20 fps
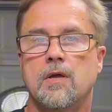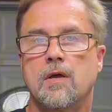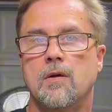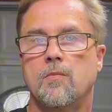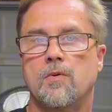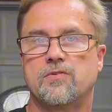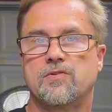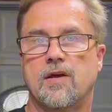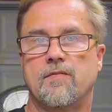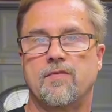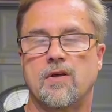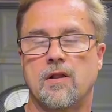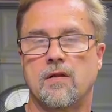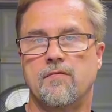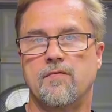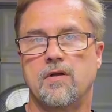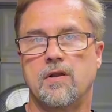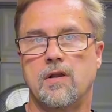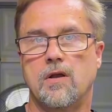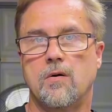which I've done a
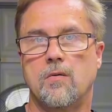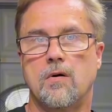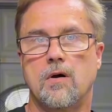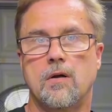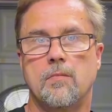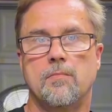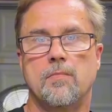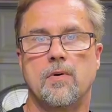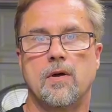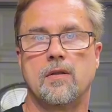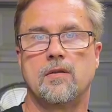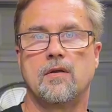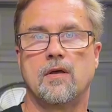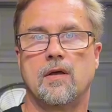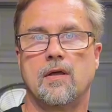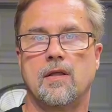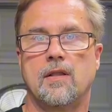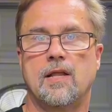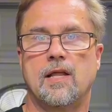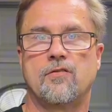video on, but
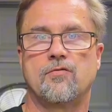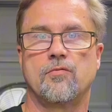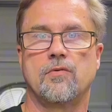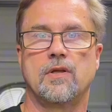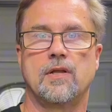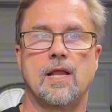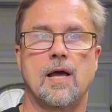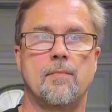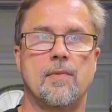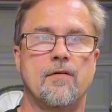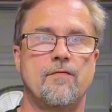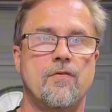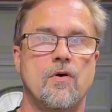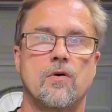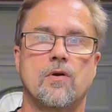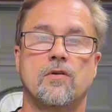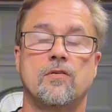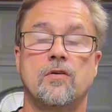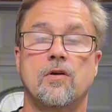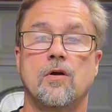and that's really not my
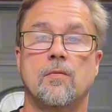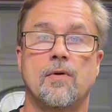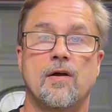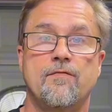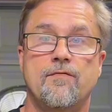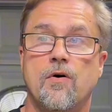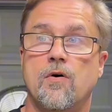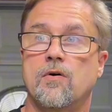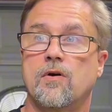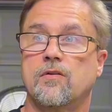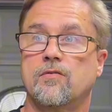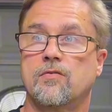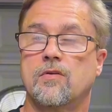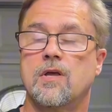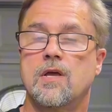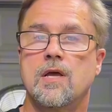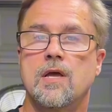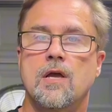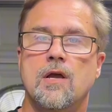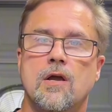focus here. My focus
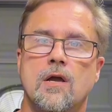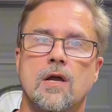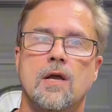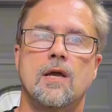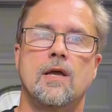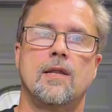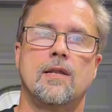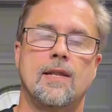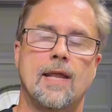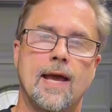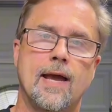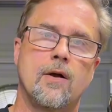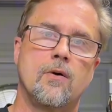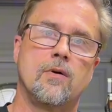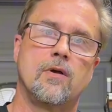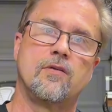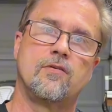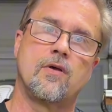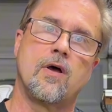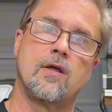now
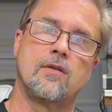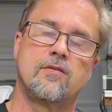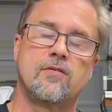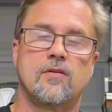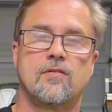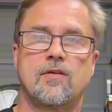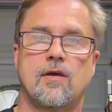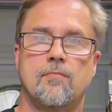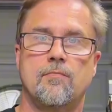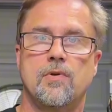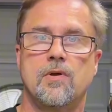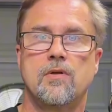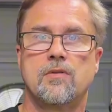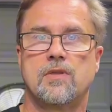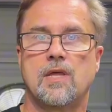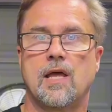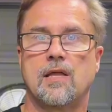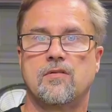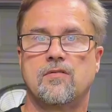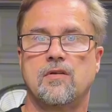is on, since I built
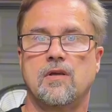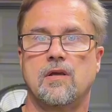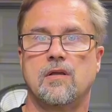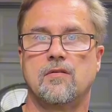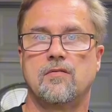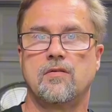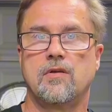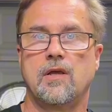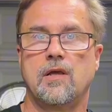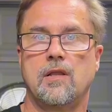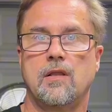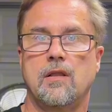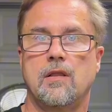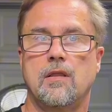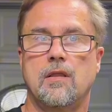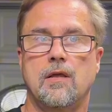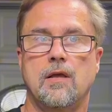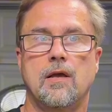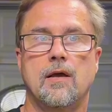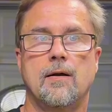that
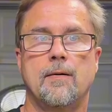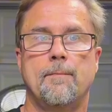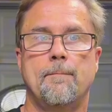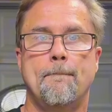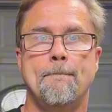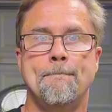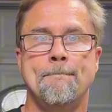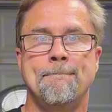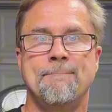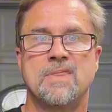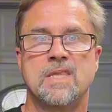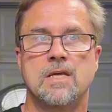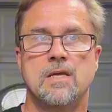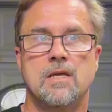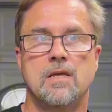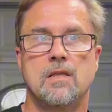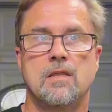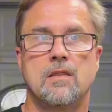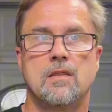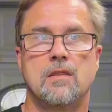CNC,
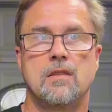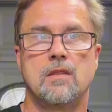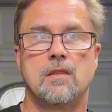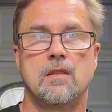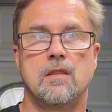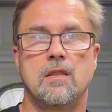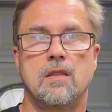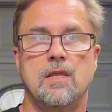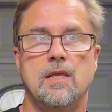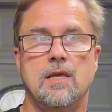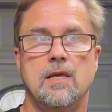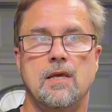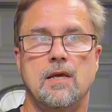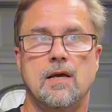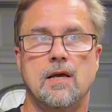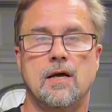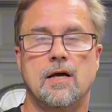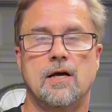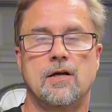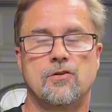
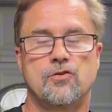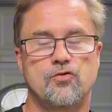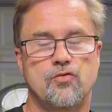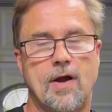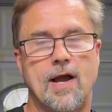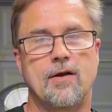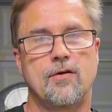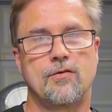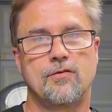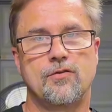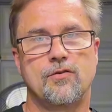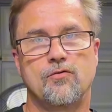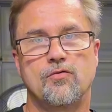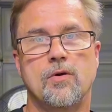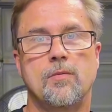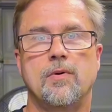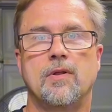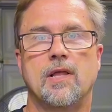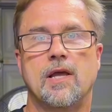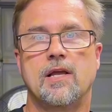the trials and
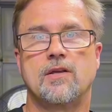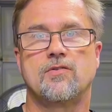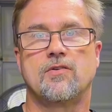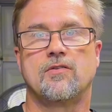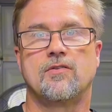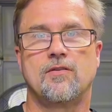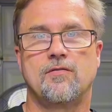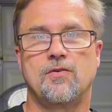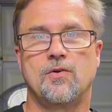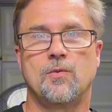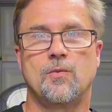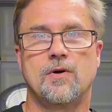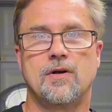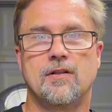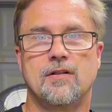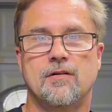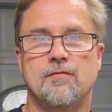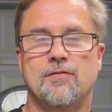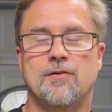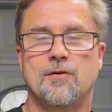tribulations, if you will,
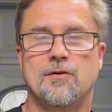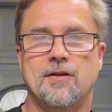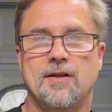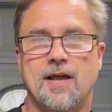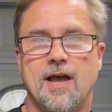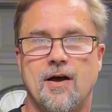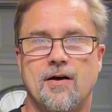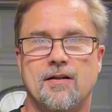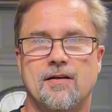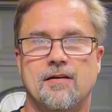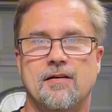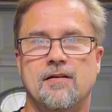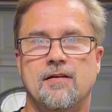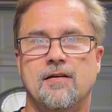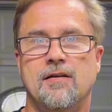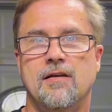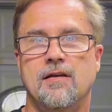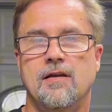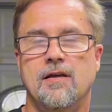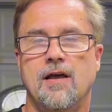of learning how
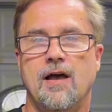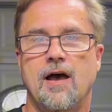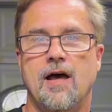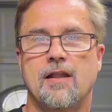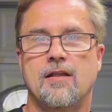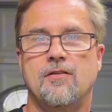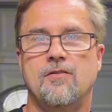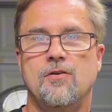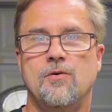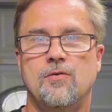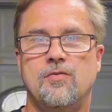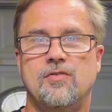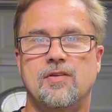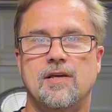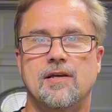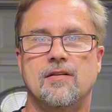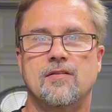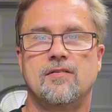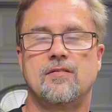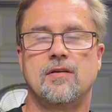to do
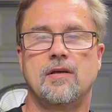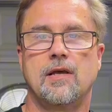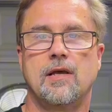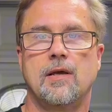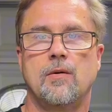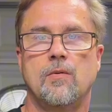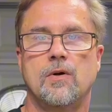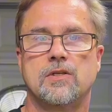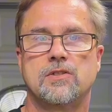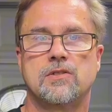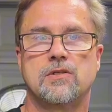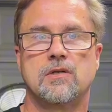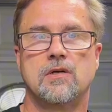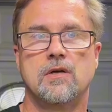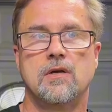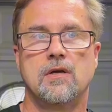CNC, which